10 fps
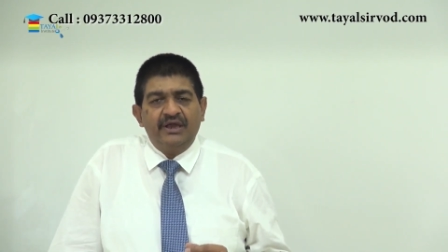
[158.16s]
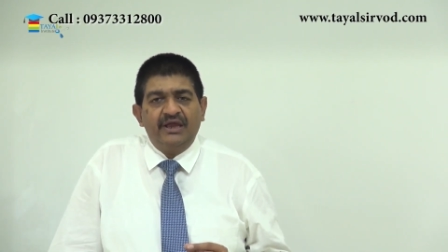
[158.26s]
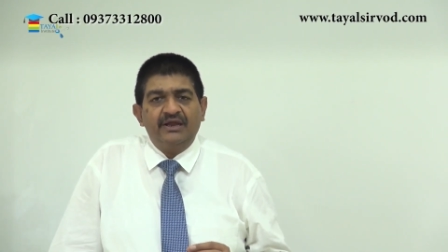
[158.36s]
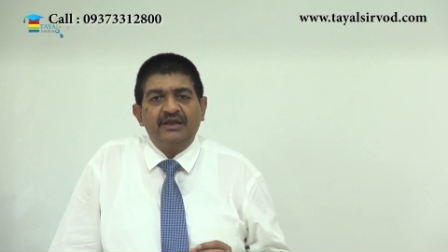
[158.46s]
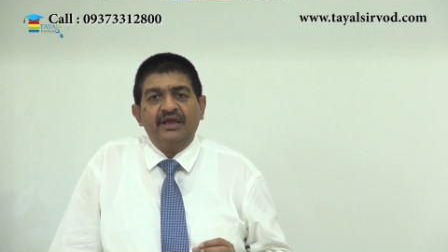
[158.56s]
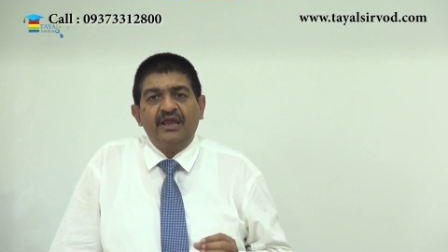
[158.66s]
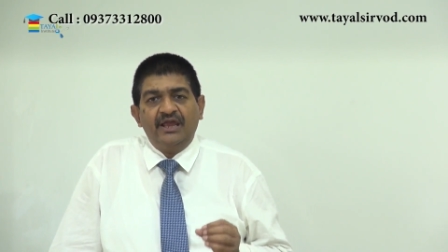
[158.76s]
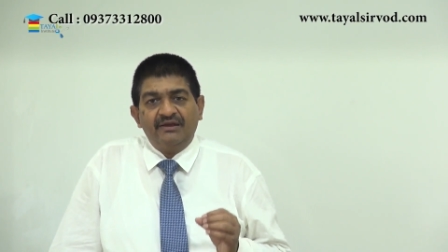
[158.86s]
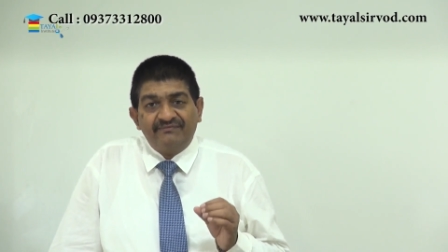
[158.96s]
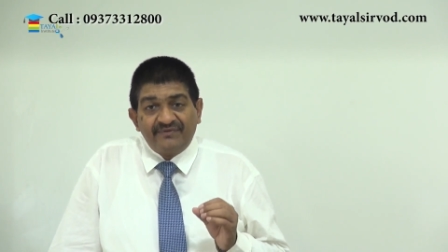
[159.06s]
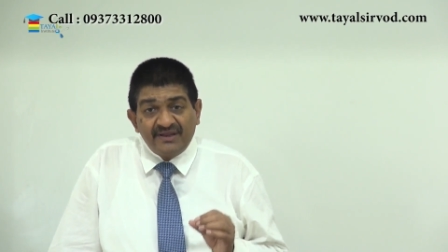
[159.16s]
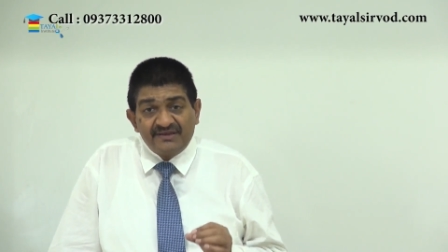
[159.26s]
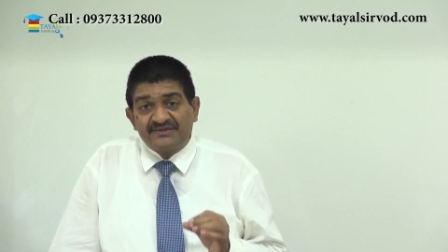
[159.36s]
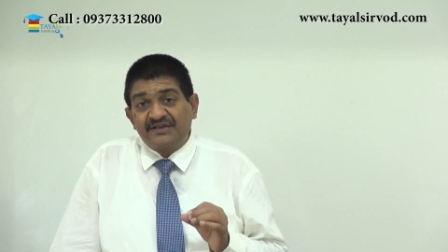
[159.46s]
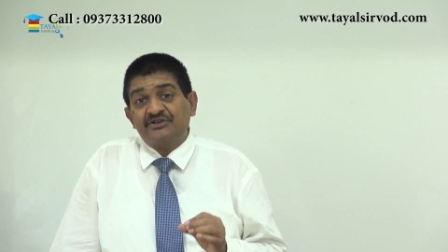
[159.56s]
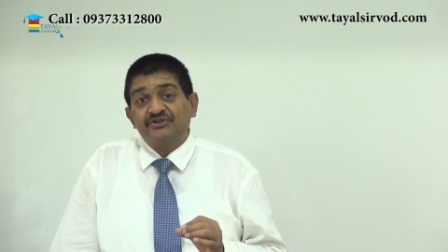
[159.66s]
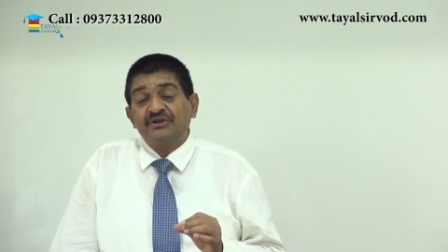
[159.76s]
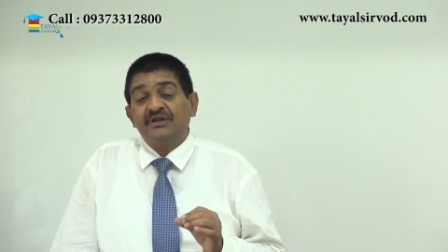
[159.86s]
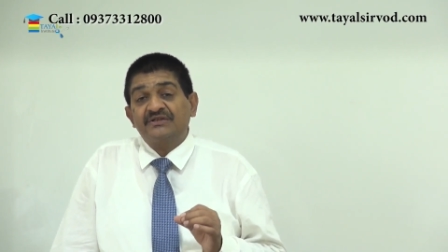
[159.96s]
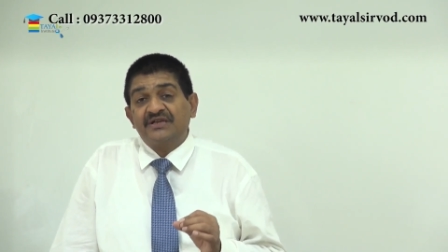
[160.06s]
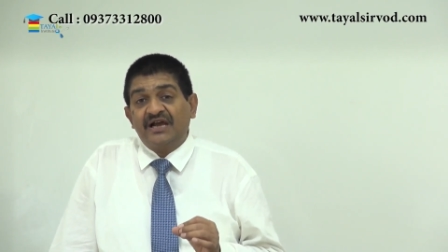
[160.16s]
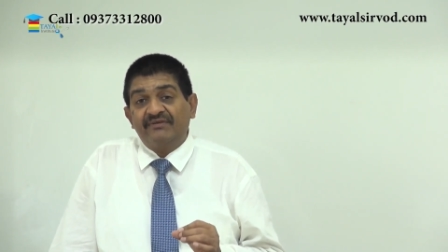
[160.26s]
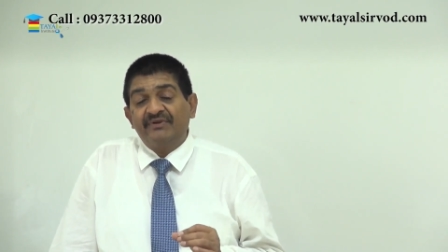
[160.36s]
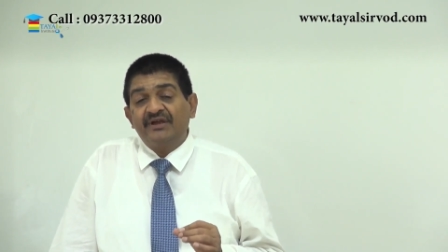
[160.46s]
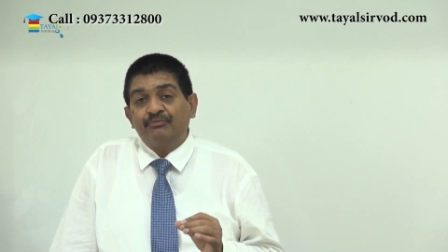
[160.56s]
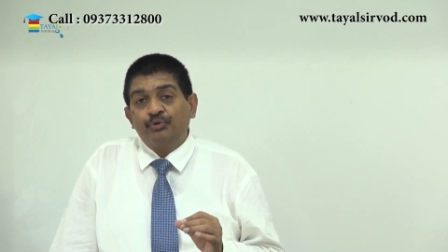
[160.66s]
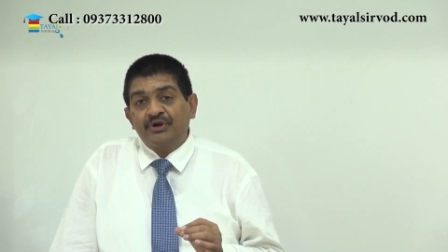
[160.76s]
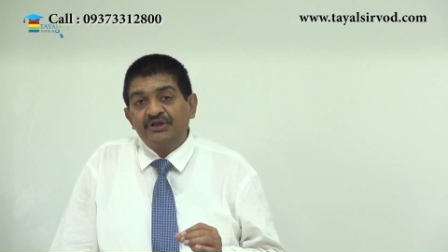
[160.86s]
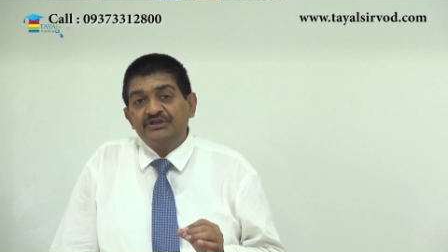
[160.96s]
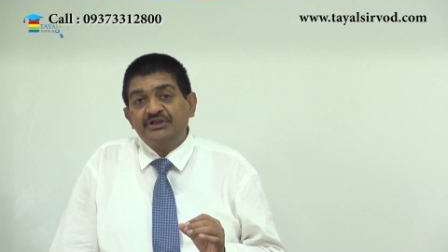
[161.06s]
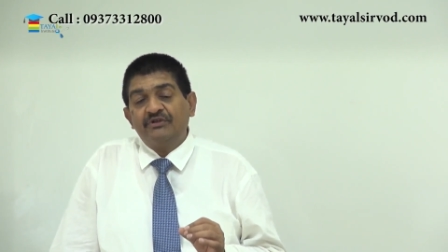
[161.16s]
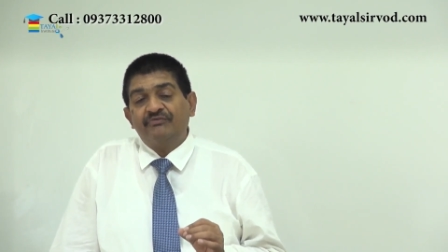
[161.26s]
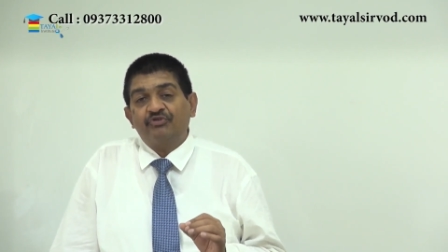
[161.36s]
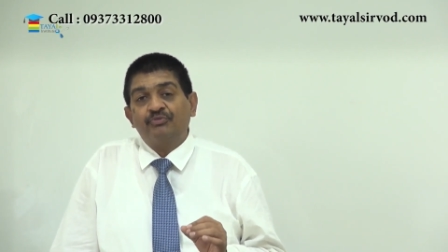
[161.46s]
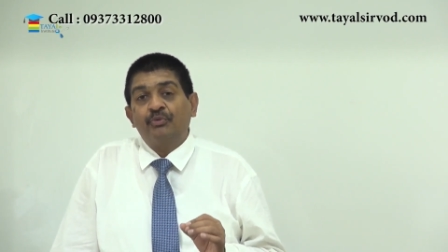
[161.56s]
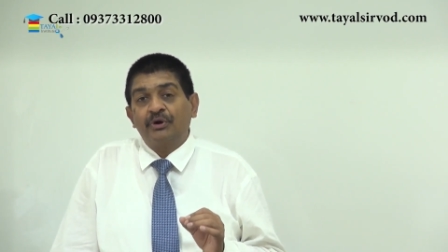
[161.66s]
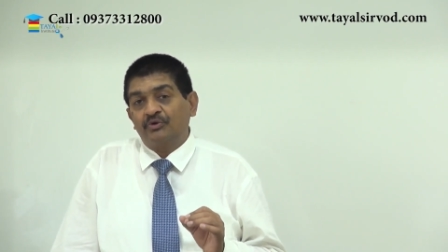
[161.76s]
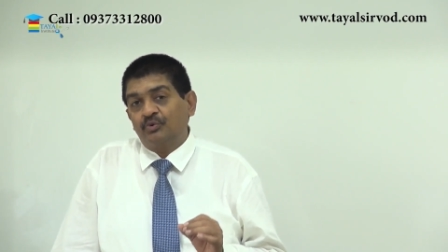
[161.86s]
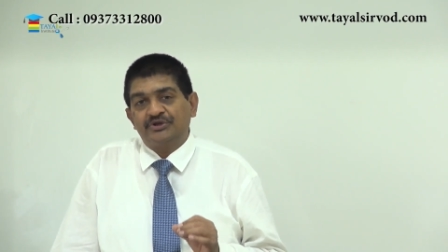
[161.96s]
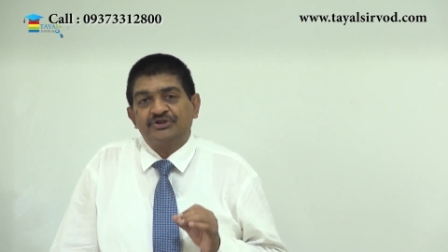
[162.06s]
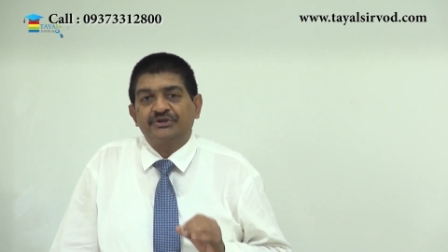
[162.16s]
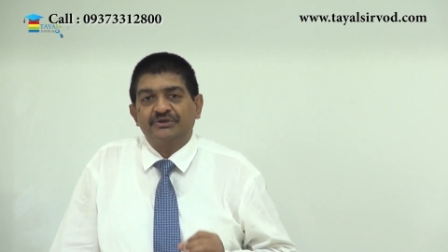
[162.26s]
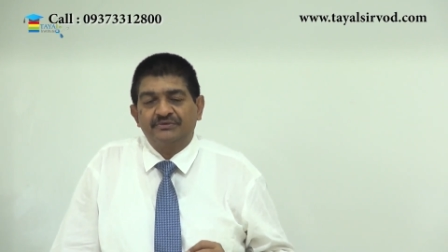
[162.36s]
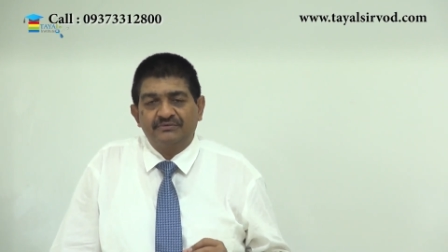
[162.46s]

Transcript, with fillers: and every section is having a potential of a small question